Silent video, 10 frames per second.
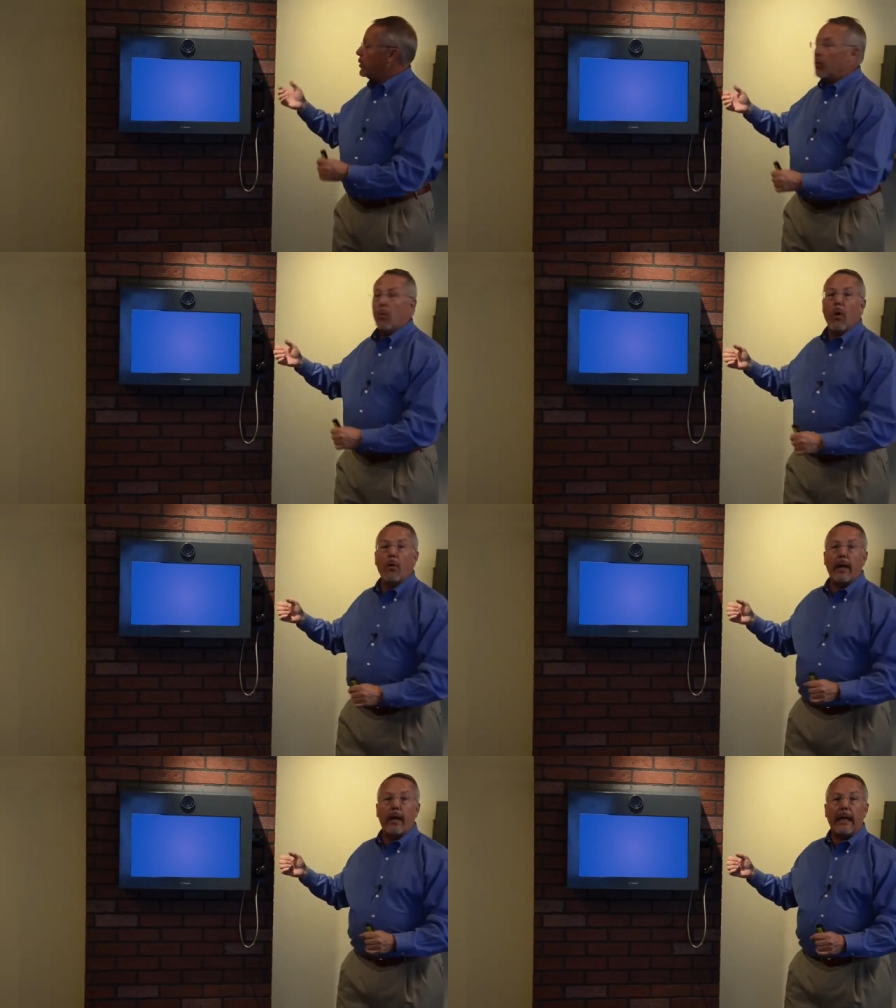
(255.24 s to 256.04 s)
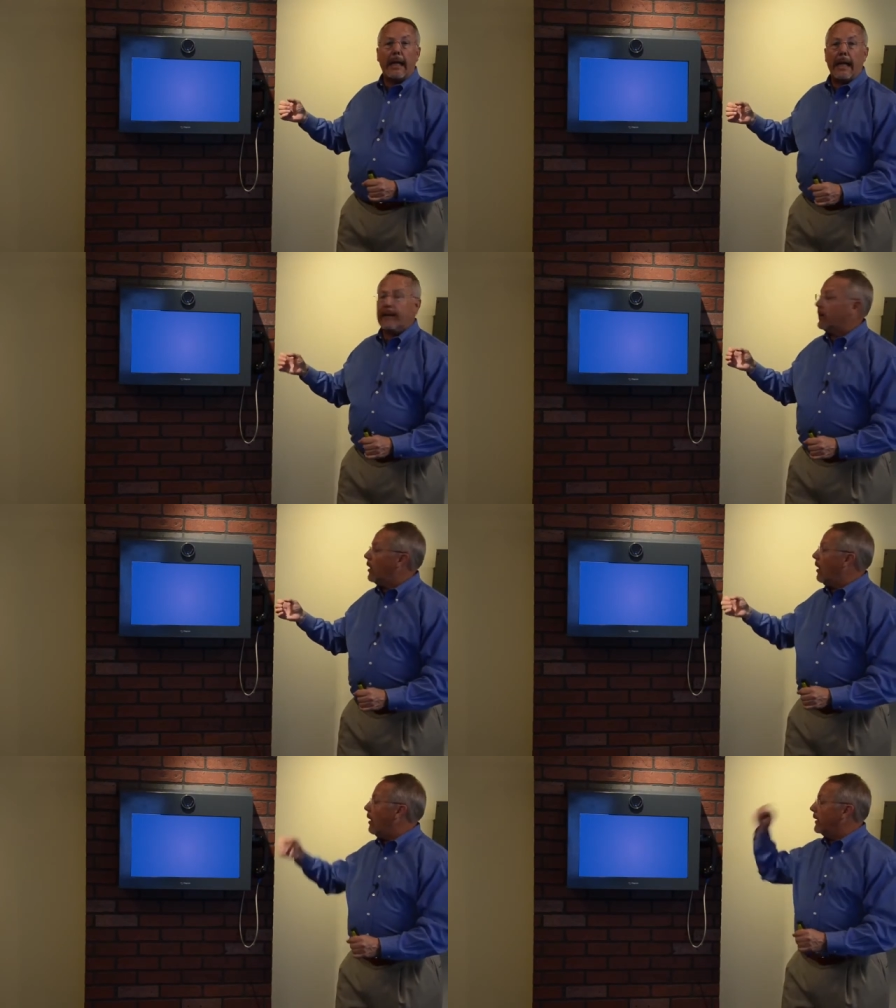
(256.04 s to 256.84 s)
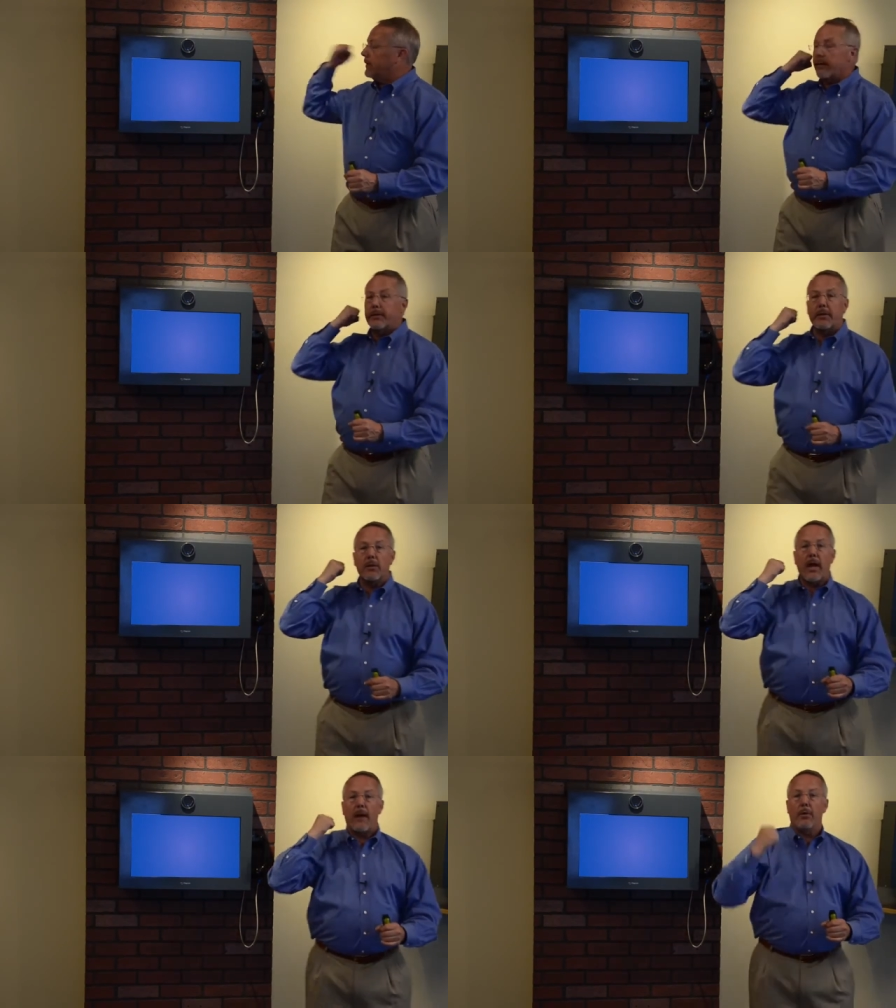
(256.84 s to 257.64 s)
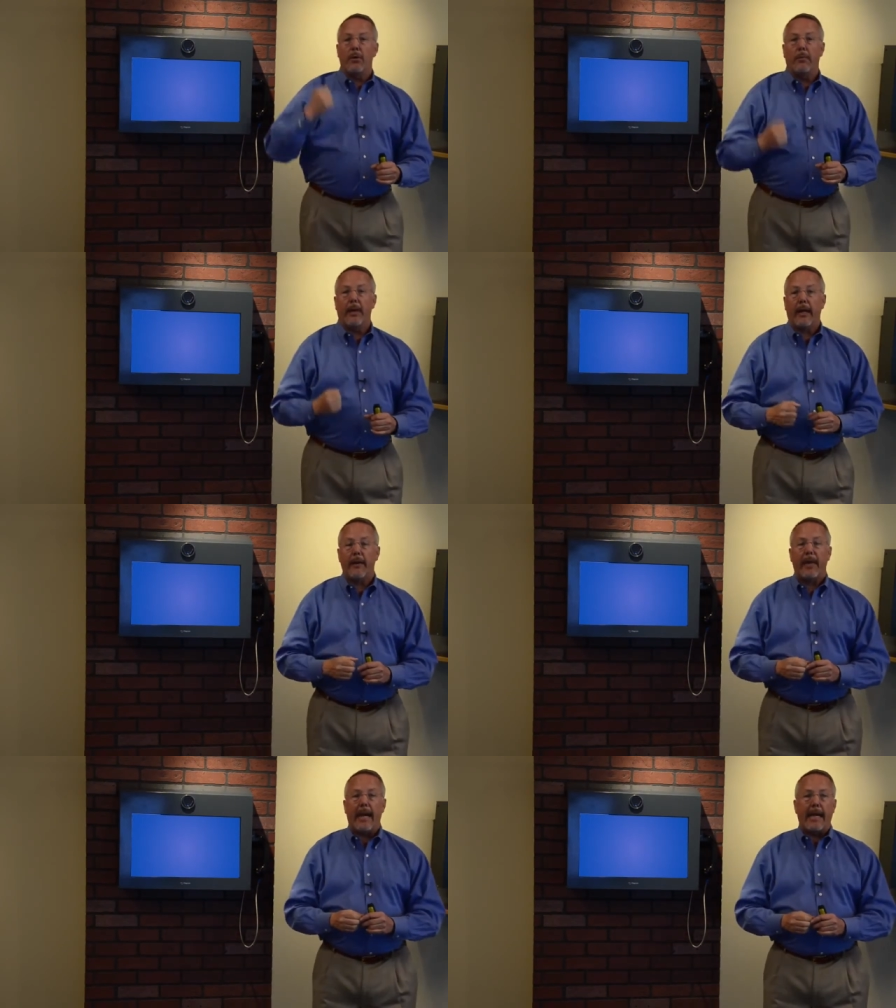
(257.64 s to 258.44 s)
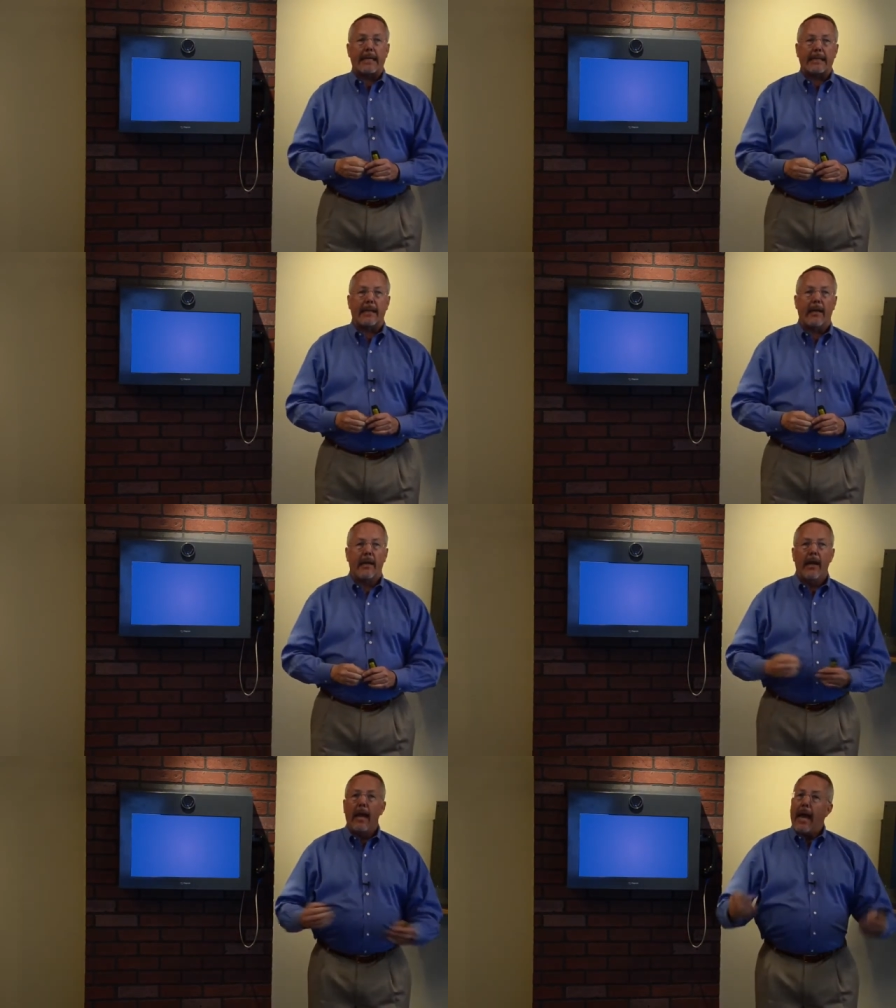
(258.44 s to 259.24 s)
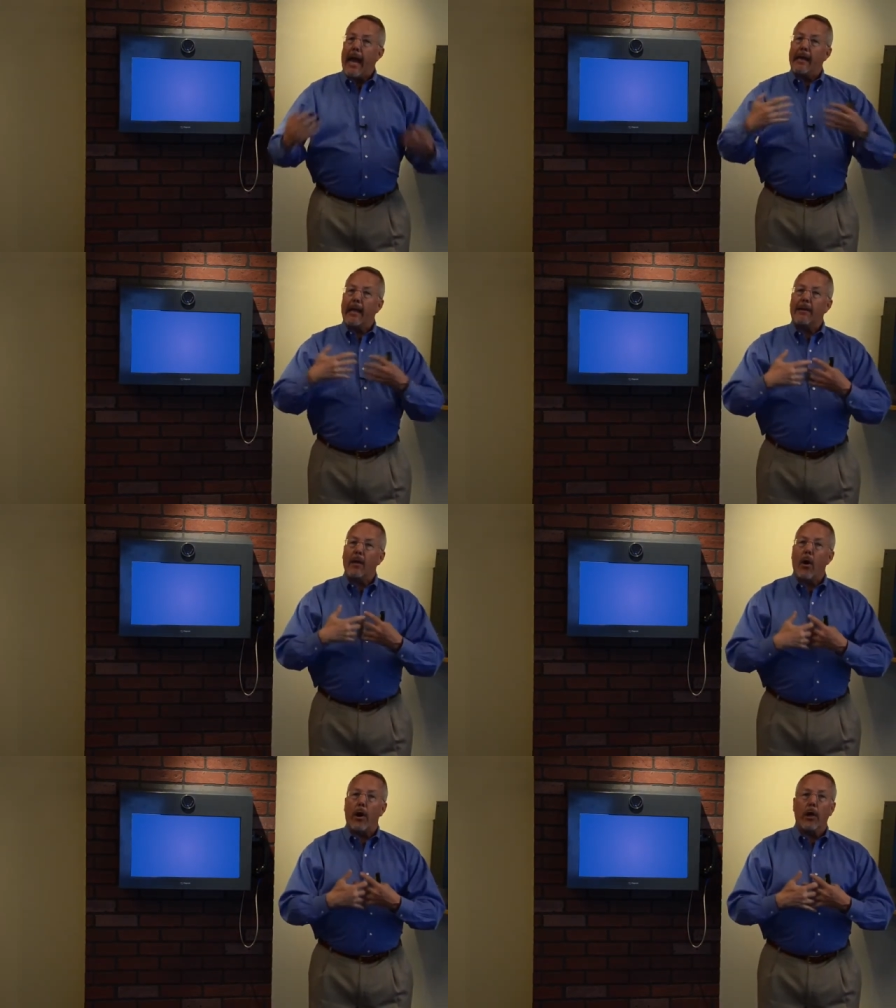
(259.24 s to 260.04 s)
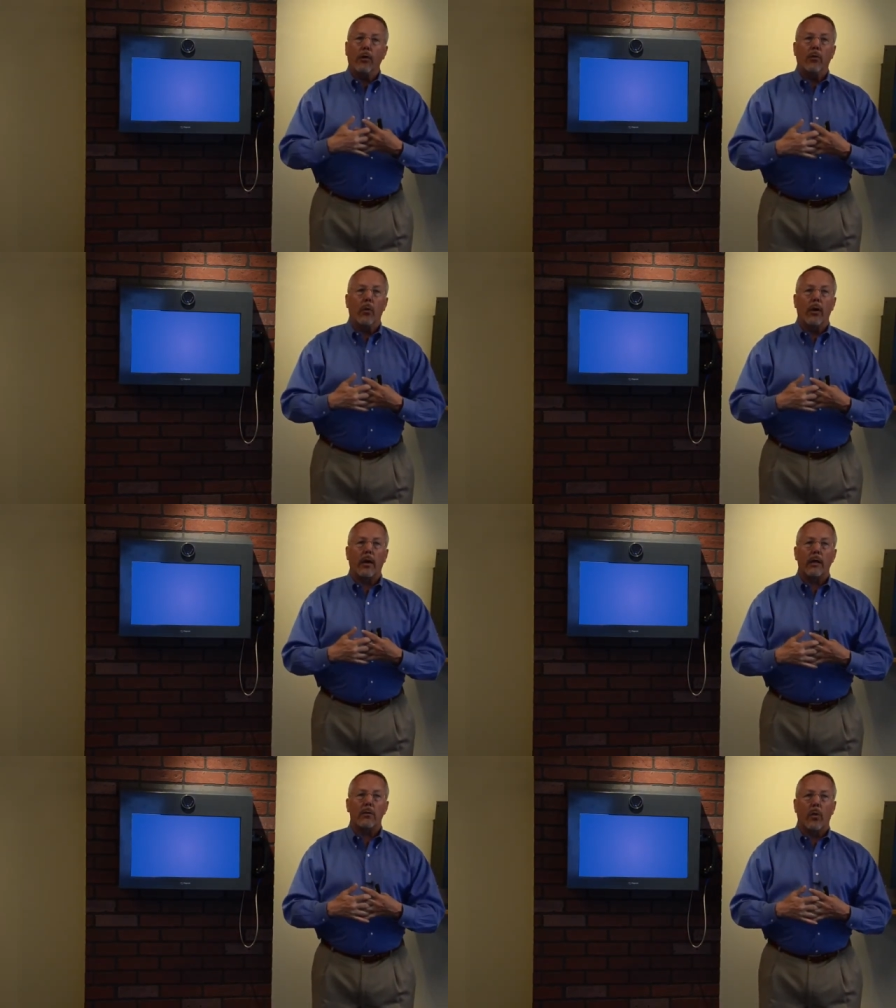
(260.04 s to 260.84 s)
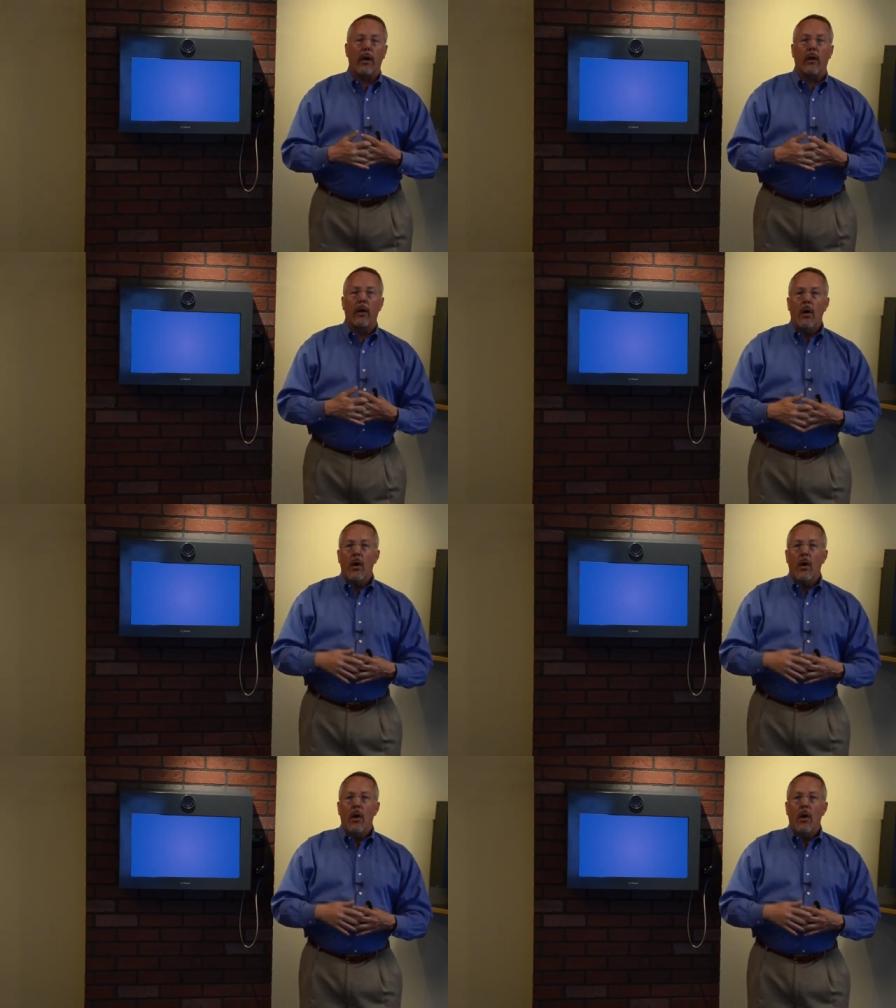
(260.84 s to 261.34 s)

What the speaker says: you won't get a connected call until such time as you pick up the handset and get the audio to work as well.